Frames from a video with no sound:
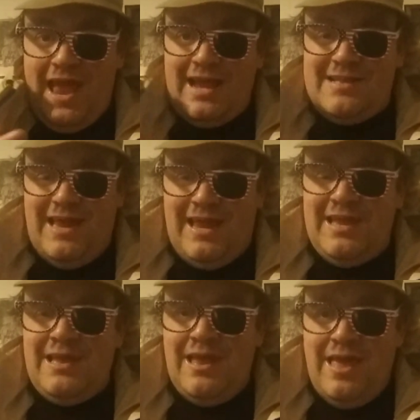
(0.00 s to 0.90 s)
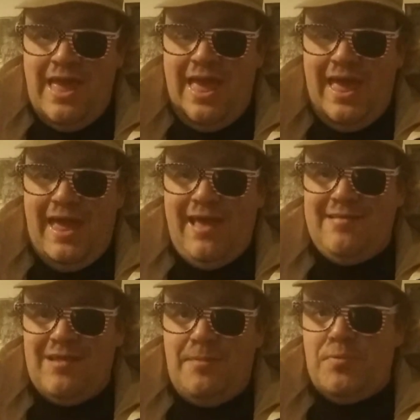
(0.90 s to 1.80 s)
acting
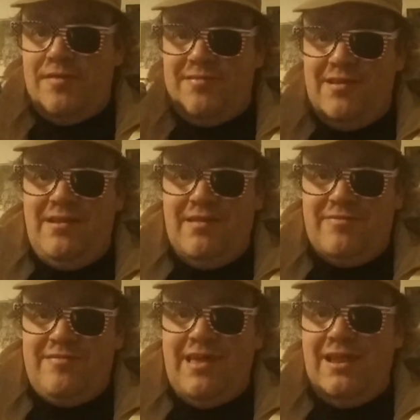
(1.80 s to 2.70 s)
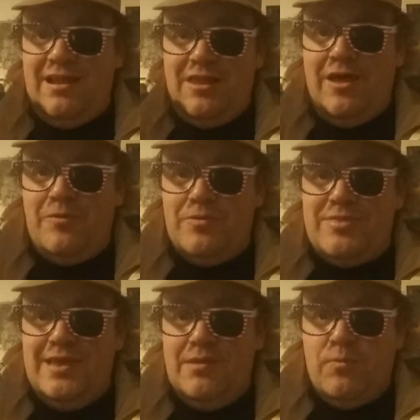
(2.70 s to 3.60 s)
as President of the Senate, along
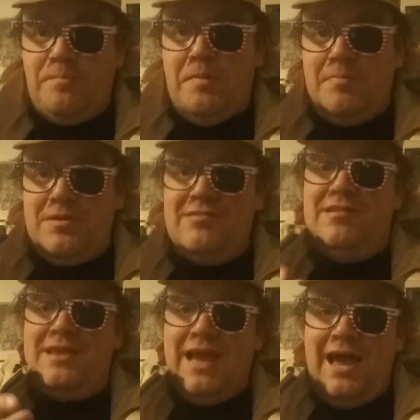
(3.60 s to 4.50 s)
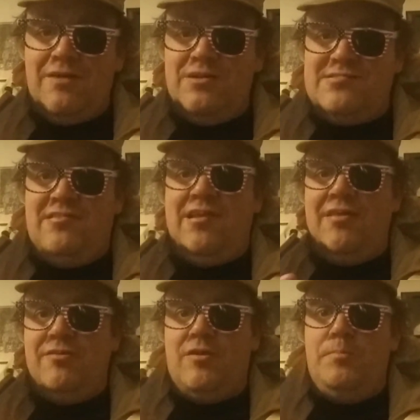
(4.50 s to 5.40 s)
with the Republicans in the Congress,
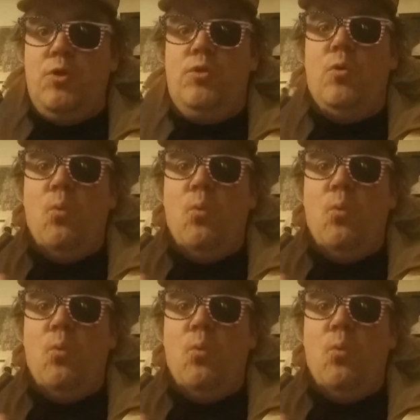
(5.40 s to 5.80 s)
decide they're going to pull a